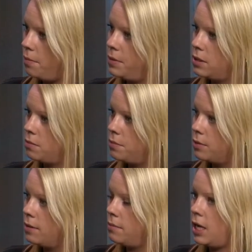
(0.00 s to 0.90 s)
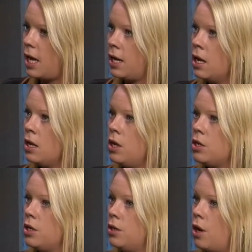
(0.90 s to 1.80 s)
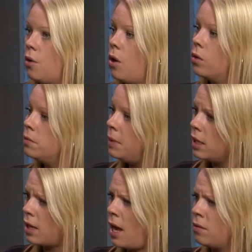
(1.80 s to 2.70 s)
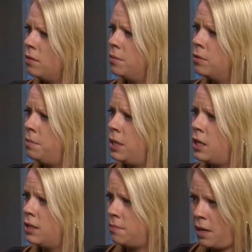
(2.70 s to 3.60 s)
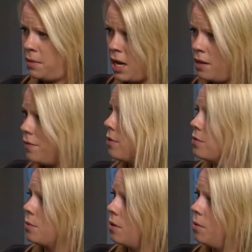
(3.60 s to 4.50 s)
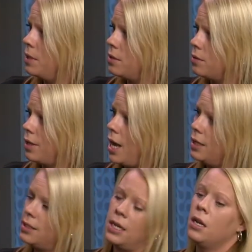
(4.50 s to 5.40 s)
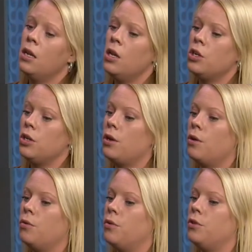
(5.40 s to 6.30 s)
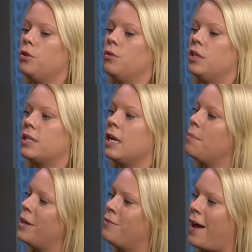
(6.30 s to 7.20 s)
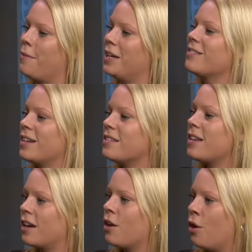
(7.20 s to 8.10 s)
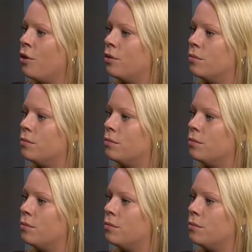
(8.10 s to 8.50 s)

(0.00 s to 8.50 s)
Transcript: up and support me and, you know, hold me accountable, because my behaviors weren't always correct. And, you know, it's like a big family. It's like a second home.